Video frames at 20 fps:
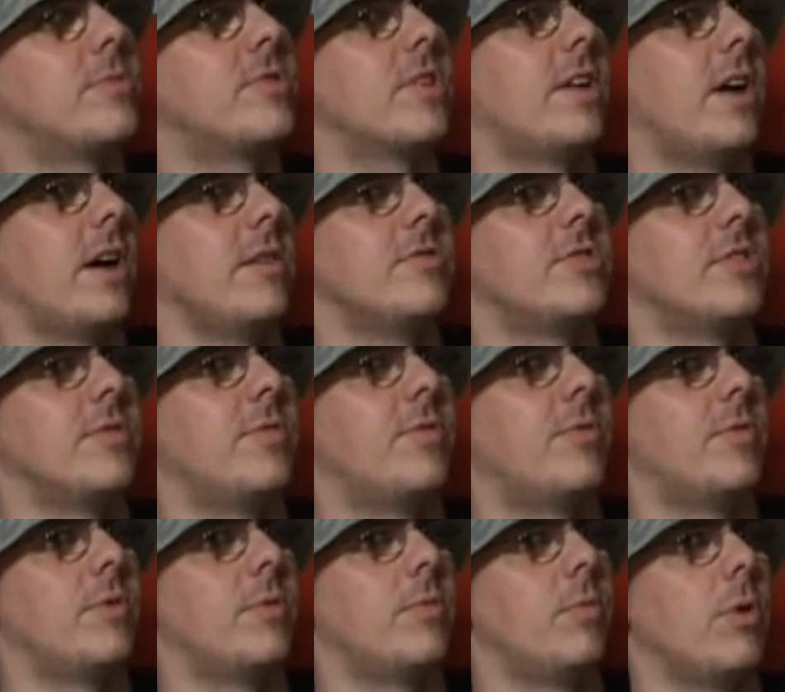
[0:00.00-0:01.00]
pubs are closing
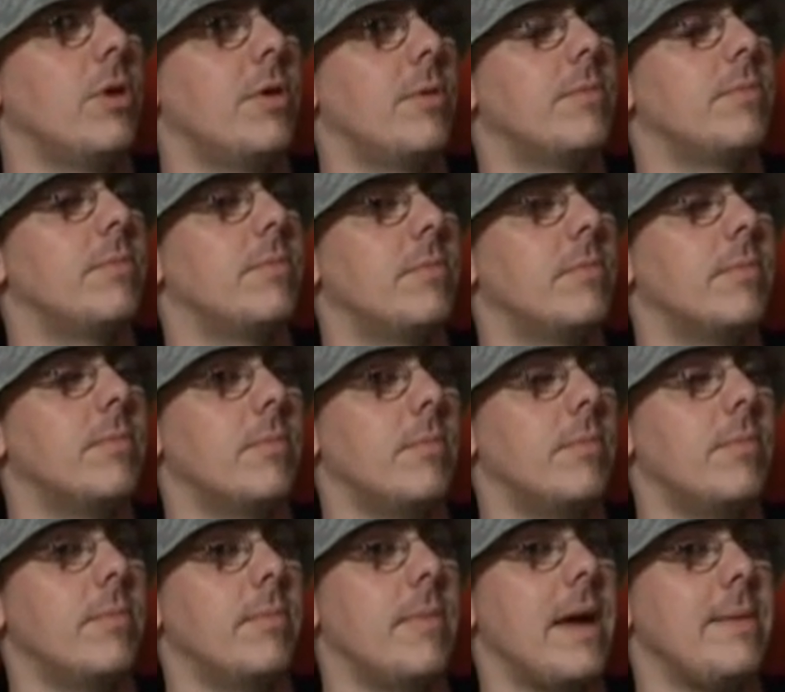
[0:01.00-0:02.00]
for one of
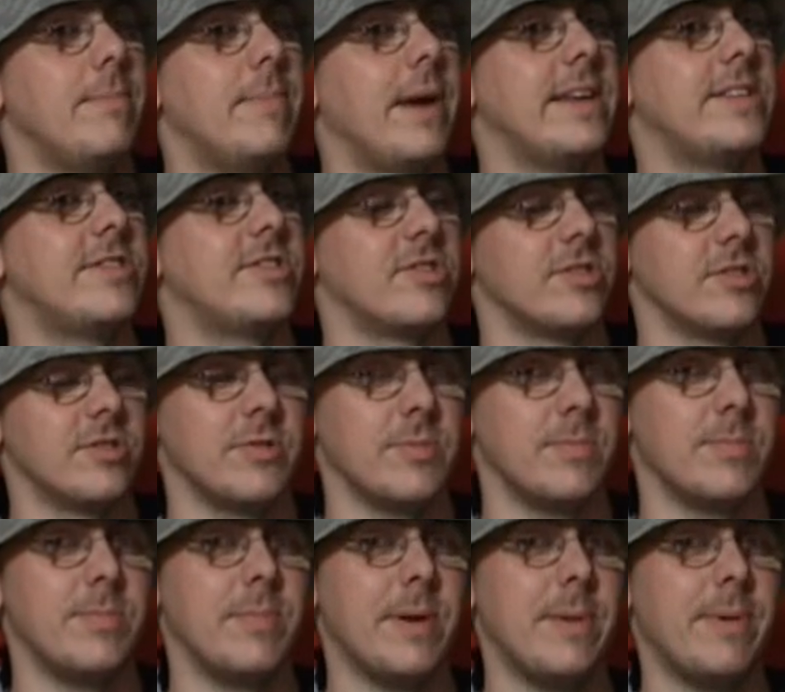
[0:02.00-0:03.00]
the main
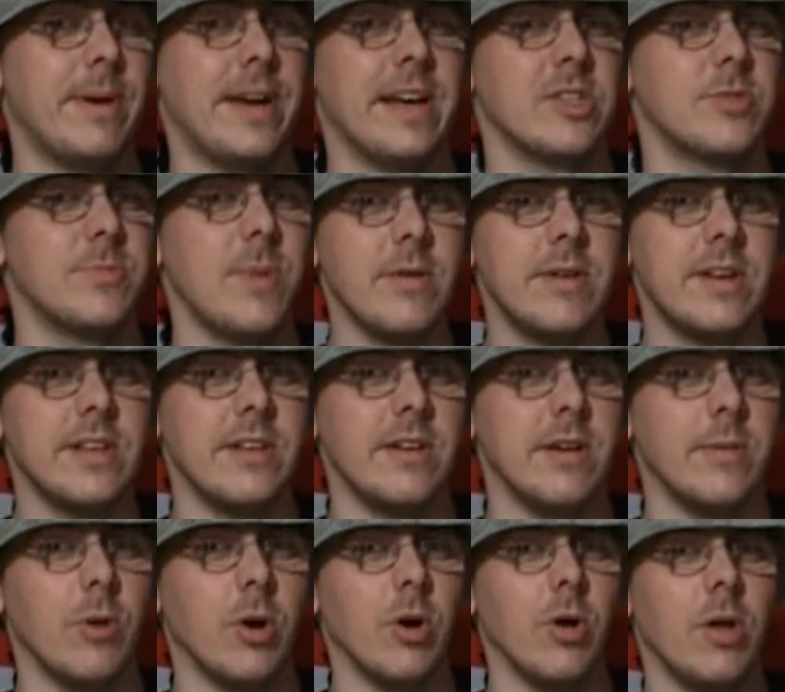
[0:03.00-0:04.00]
bases. People can't smoke
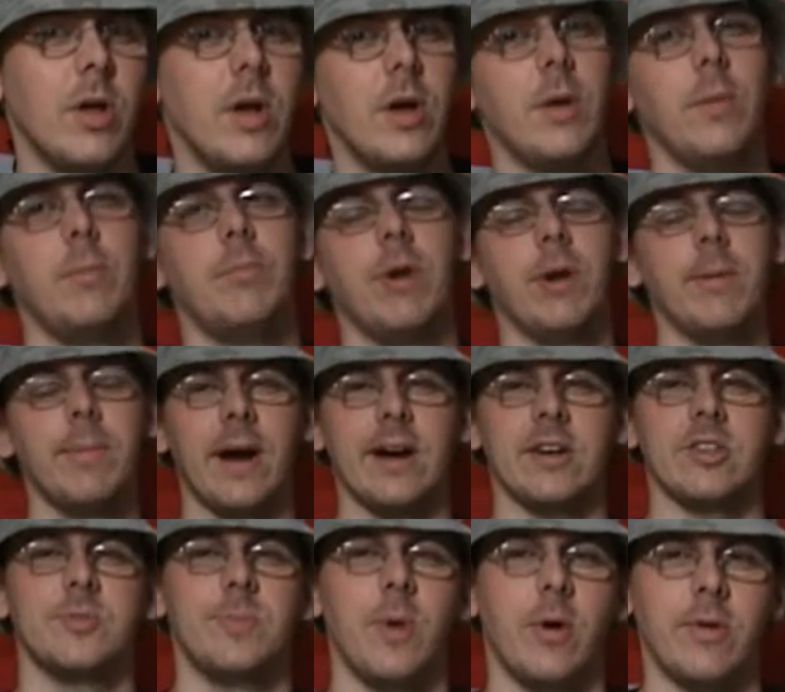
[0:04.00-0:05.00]
in anymore. Bring
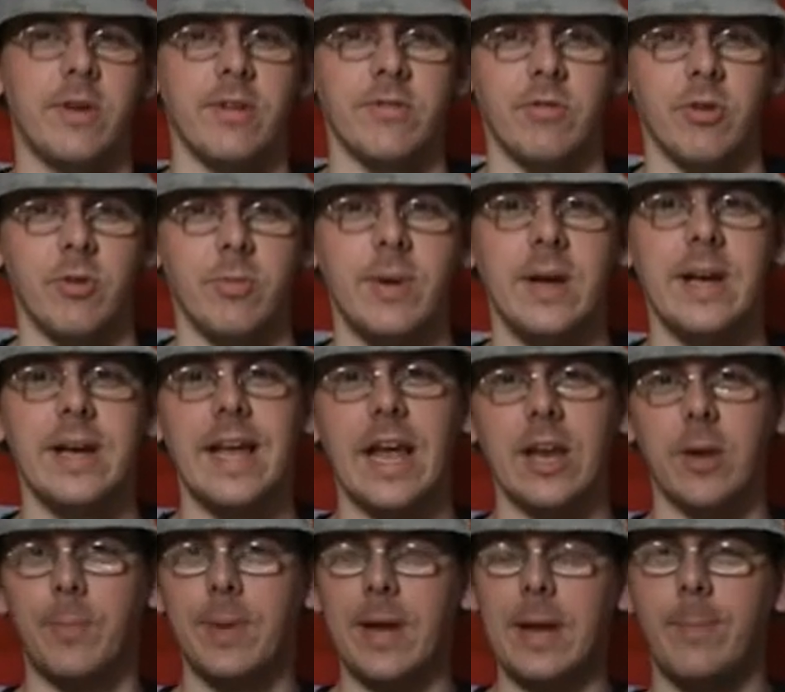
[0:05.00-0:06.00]
back the smoking room.
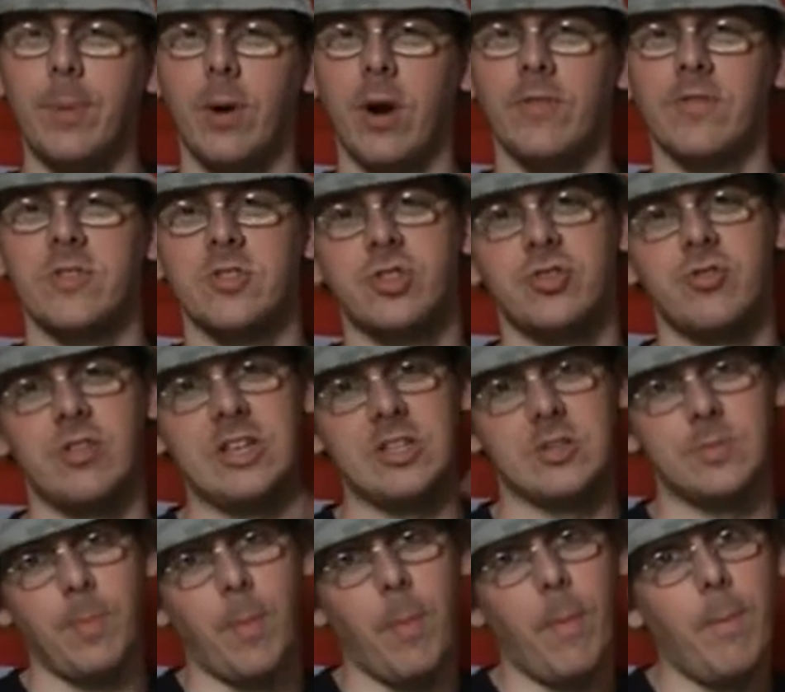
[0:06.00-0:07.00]
Get the people off the
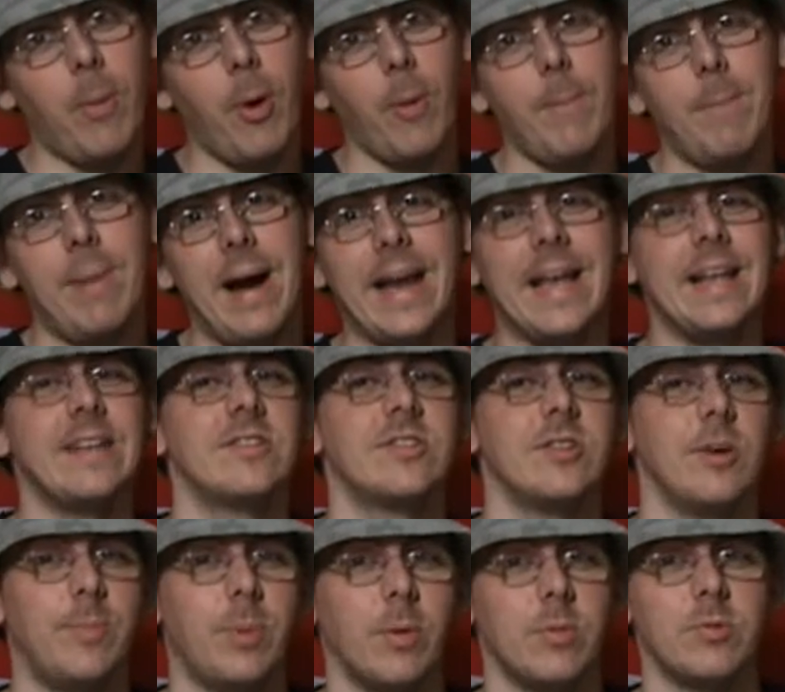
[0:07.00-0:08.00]
streets. Put them back
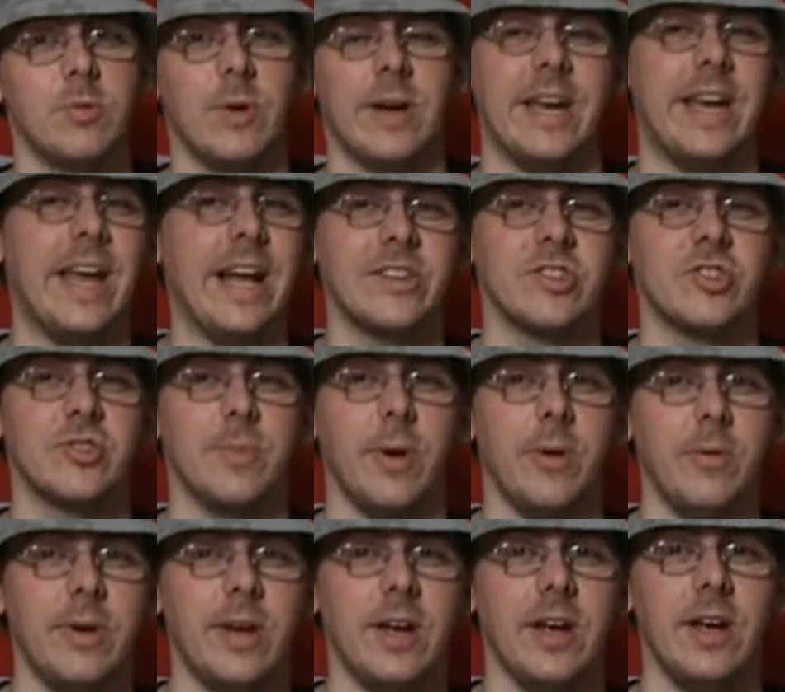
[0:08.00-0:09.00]
into the pubs where they can
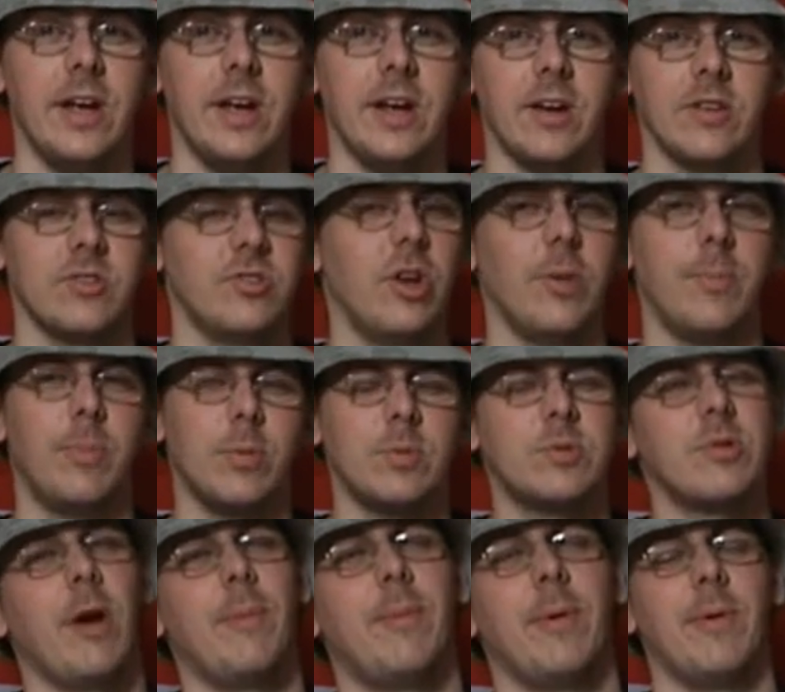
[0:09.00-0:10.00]
smoke, because none of
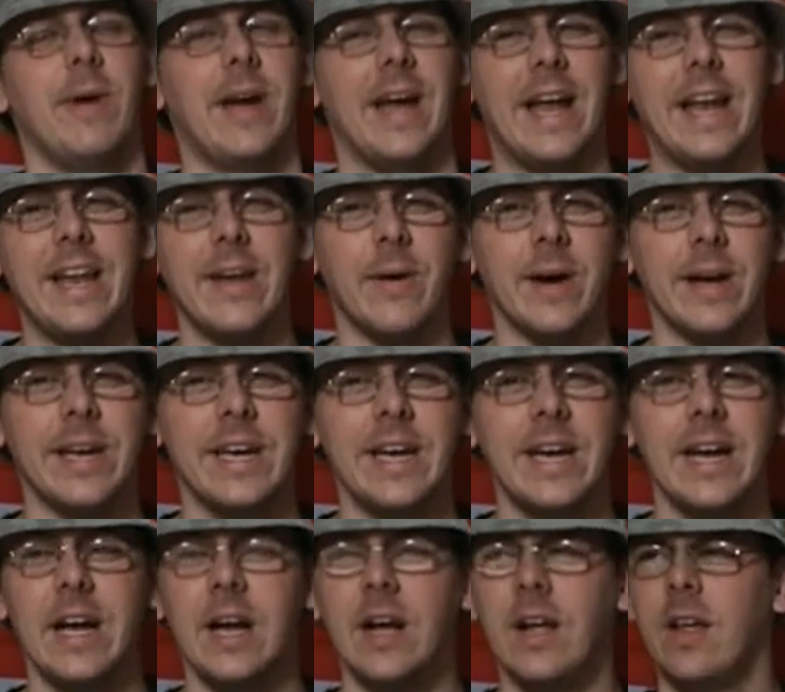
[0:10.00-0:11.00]
the pubs are happy with it
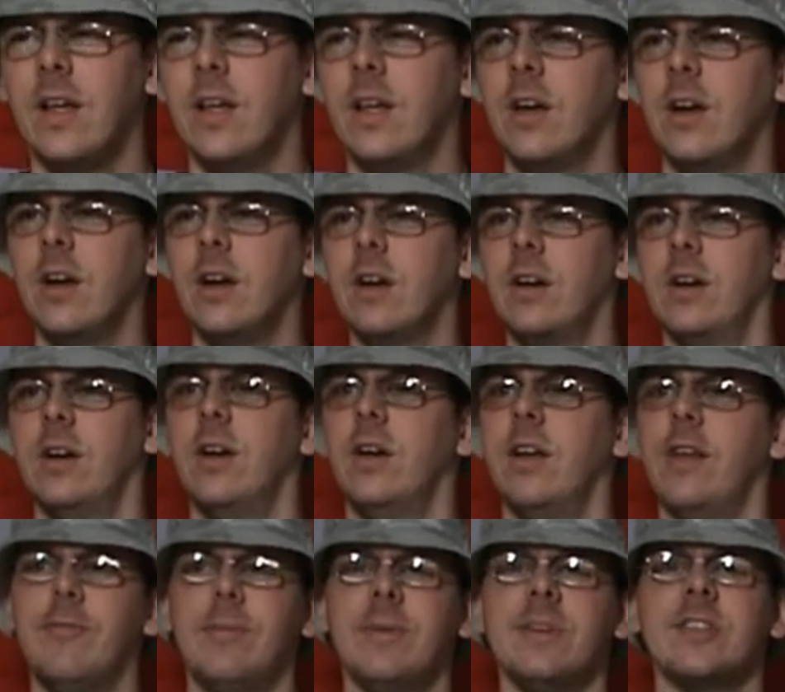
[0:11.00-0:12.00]
anyway.
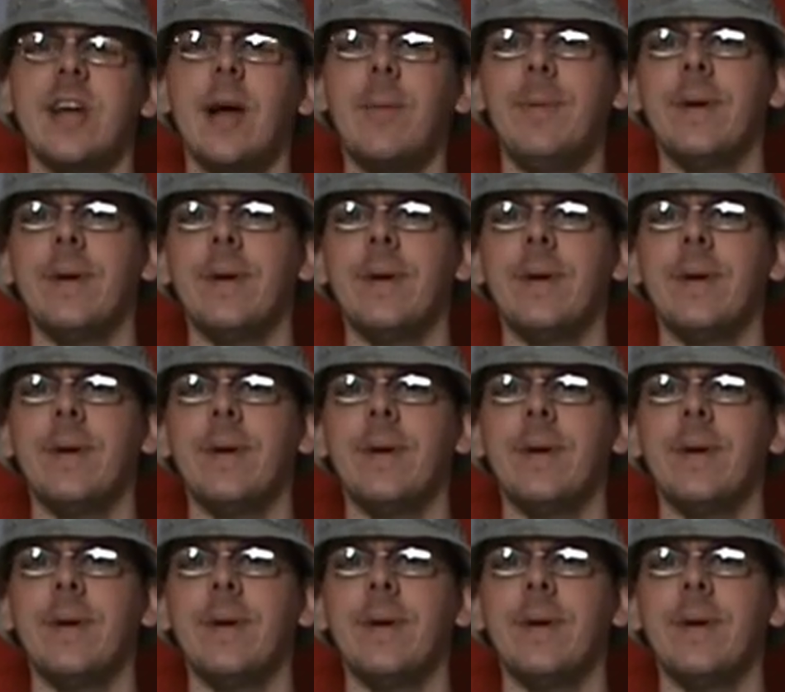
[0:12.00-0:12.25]
And everybody's